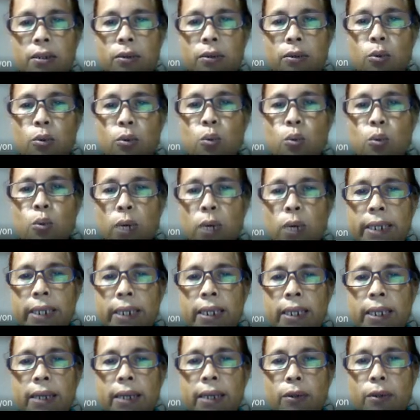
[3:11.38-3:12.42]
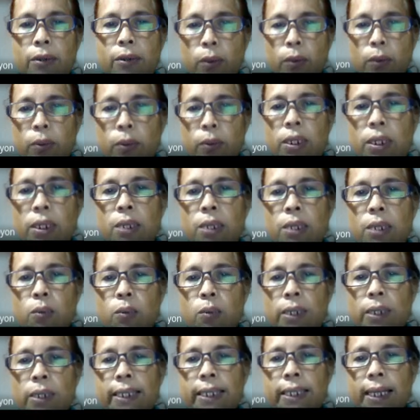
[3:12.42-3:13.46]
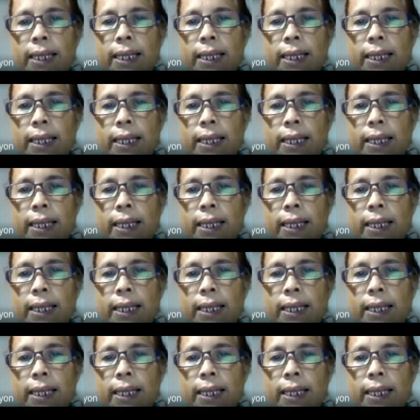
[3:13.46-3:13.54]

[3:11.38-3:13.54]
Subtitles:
to one and only one